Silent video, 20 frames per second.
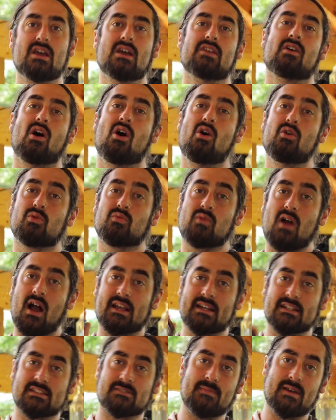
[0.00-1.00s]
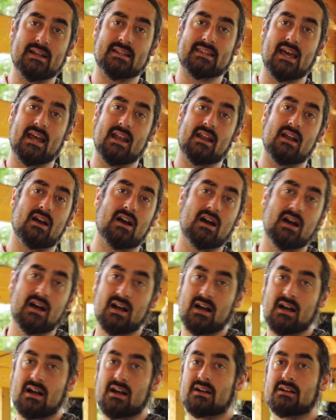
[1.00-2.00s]
The HOHNER Rockets make that
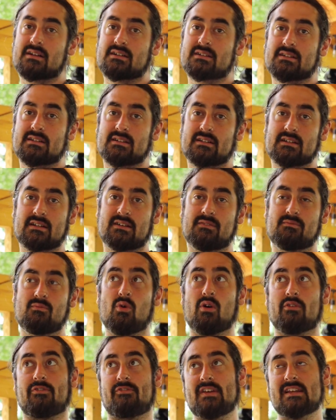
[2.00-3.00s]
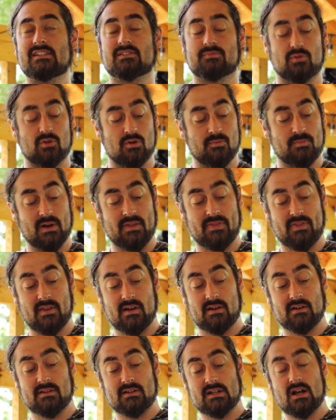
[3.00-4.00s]
more feasible, but
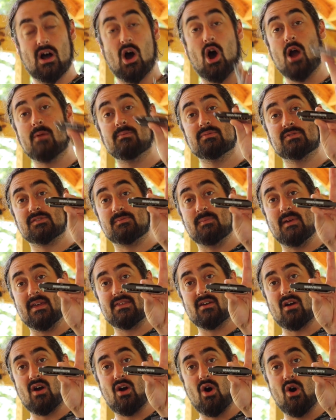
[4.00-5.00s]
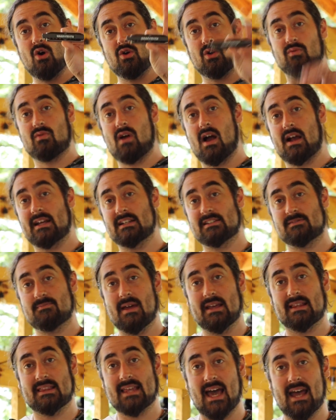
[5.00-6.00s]
the HARPSMITH HOHNER Rockets
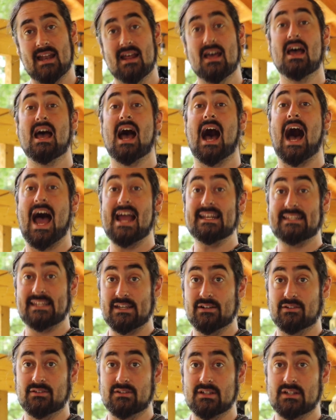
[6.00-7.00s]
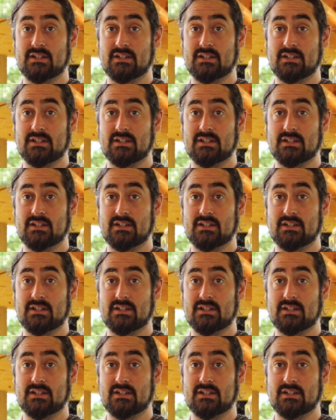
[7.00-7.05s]
make that ideal.